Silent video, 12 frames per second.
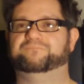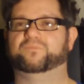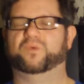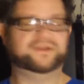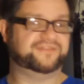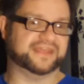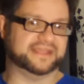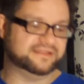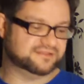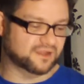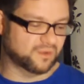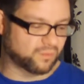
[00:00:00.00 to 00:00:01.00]
One of
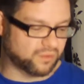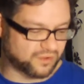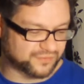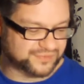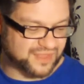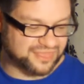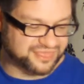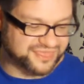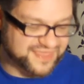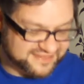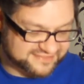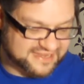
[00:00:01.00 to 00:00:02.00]
these was
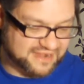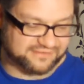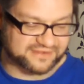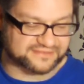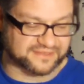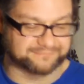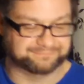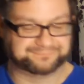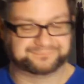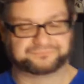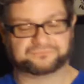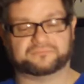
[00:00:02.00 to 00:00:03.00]
this character,
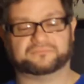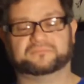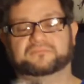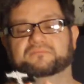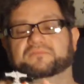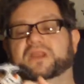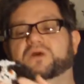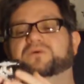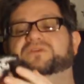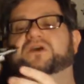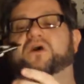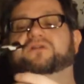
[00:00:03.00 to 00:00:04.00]
who
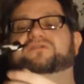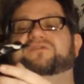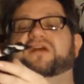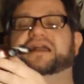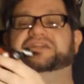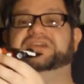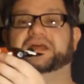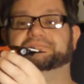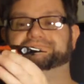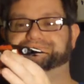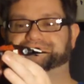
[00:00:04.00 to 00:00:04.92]
was called Fracture,